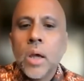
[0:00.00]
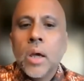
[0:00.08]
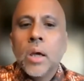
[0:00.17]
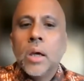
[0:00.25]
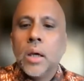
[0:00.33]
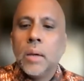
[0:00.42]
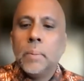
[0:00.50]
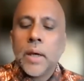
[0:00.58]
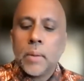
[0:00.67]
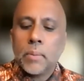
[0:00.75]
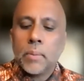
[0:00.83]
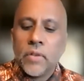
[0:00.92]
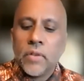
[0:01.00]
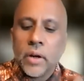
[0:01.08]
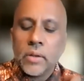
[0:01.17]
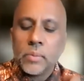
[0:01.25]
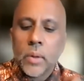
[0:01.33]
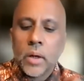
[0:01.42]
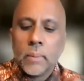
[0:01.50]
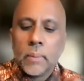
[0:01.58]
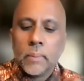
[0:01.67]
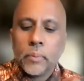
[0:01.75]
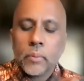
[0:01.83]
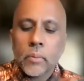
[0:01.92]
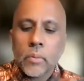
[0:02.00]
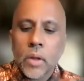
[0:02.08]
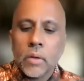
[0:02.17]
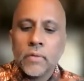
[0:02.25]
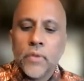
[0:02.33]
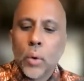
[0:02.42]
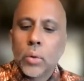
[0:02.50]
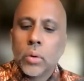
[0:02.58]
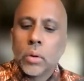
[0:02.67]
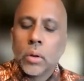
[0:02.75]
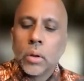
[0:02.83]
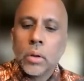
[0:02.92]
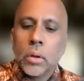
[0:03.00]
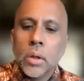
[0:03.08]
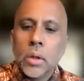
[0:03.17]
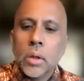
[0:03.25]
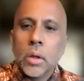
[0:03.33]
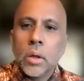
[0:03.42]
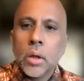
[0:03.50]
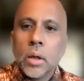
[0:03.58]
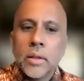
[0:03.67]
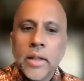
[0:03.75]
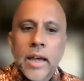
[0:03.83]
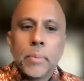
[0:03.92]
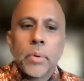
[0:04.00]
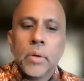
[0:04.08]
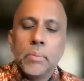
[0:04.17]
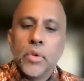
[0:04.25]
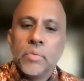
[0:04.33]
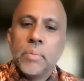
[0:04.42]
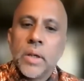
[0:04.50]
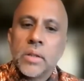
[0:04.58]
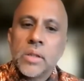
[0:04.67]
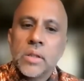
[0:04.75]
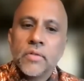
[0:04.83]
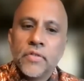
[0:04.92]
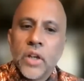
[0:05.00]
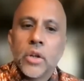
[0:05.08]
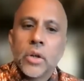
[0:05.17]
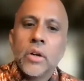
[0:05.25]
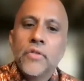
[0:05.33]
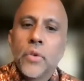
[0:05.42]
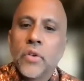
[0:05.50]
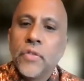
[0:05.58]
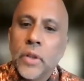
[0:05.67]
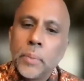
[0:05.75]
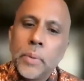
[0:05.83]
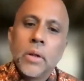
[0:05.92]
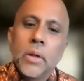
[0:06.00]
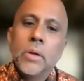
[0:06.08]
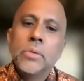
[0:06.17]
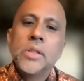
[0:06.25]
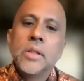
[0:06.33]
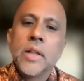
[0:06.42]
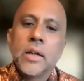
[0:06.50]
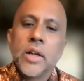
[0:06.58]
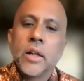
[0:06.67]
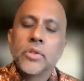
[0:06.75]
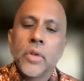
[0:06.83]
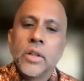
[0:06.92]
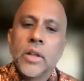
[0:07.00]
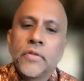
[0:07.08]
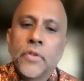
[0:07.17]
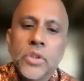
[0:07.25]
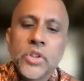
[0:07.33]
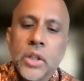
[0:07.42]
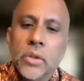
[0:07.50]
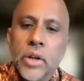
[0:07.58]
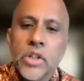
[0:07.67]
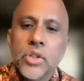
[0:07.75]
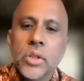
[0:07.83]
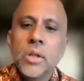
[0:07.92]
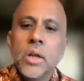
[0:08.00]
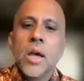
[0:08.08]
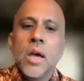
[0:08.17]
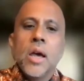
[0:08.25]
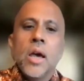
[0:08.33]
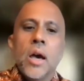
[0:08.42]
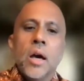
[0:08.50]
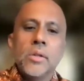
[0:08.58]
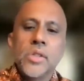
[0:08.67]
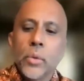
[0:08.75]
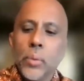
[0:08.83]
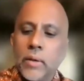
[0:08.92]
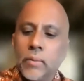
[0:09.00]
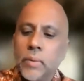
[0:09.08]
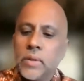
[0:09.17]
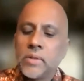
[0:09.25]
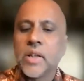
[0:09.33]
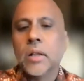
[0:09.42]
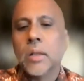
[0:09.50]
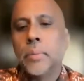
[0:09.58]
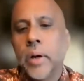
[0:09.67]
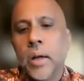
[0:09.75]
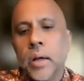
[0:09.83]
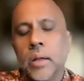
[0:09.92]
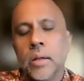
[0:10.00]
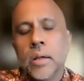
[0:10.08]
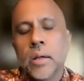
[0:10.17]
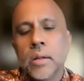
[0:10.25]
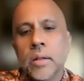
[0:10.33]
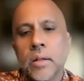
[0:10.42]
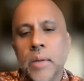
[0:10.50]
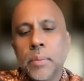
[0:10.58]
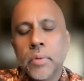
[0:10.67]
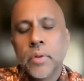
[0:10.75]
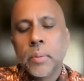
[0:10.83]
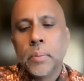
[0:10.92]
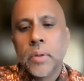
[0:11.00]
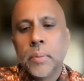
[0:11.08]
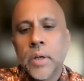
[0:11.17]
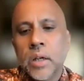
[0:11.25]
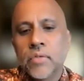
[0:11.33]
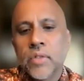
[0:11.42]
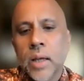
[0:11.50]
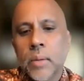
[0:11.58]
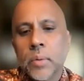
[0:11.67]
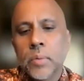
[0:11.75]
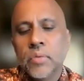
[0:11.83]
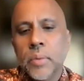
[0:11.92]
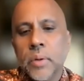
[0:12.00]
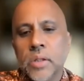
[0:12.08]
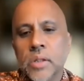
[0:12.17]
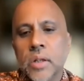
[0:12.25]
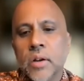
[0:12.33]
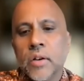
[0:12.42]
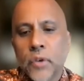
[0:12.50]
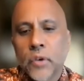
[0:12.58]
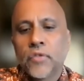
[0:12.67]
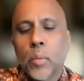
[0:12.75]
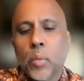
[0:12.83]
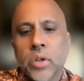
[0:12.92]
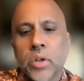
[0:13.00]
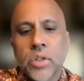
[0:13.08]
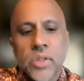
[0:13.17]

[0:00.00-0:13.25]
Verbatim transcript: he became a very um, vocal uh, labor movement figure for Filipinos in that in that first generation, and so we've been celebrating uh, the labor the, the beginning of the labor movement for farm workers